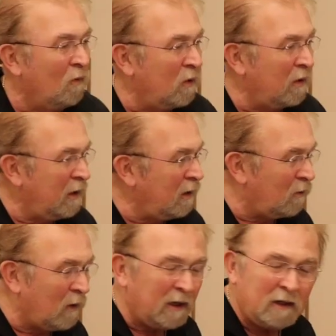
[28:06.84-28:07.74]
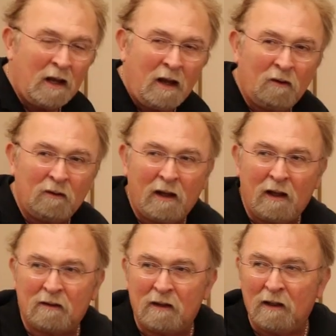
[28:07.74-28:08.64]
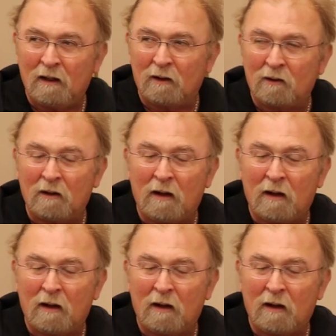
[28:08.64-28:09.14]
We're here right now at the